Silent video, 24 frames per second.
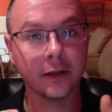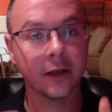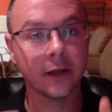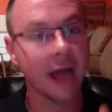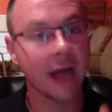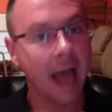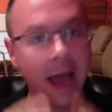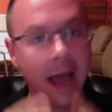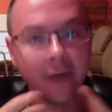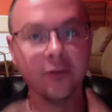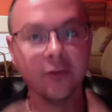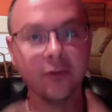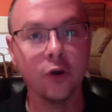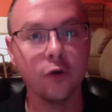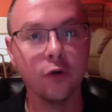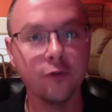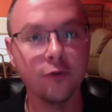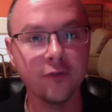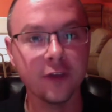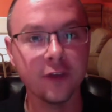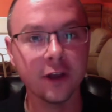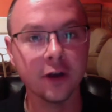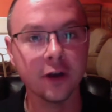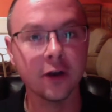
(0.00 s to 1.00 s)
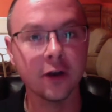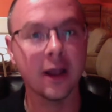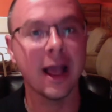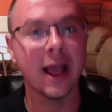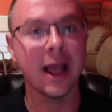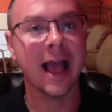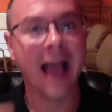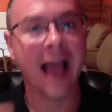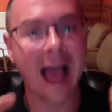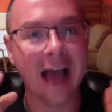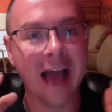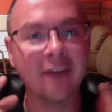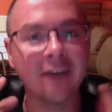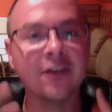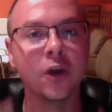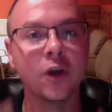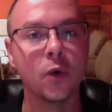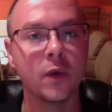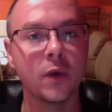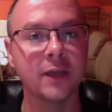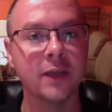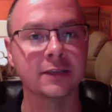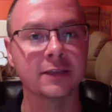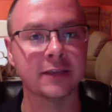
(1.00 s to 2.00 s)
Have no fear, have no
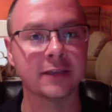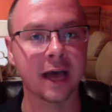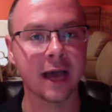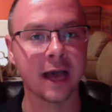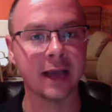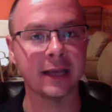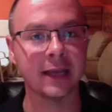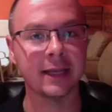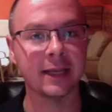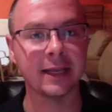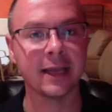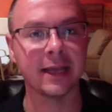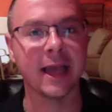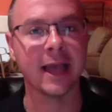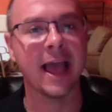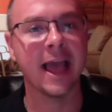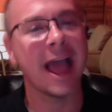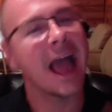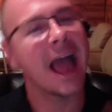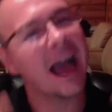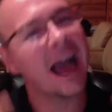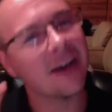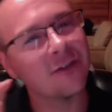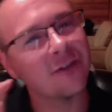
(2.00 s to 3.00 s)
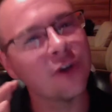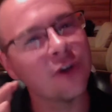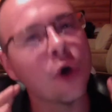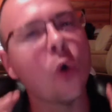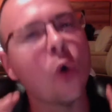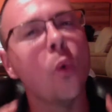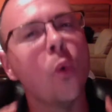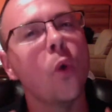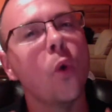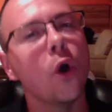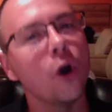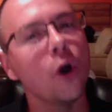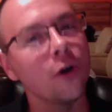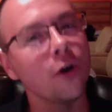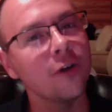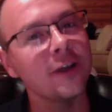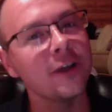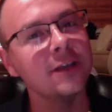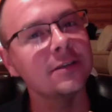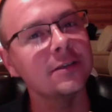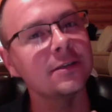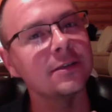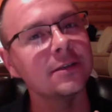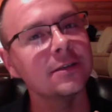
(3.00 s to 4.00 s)
anxiety, have no
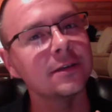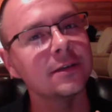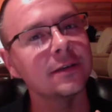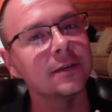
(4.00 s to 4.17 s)
worries.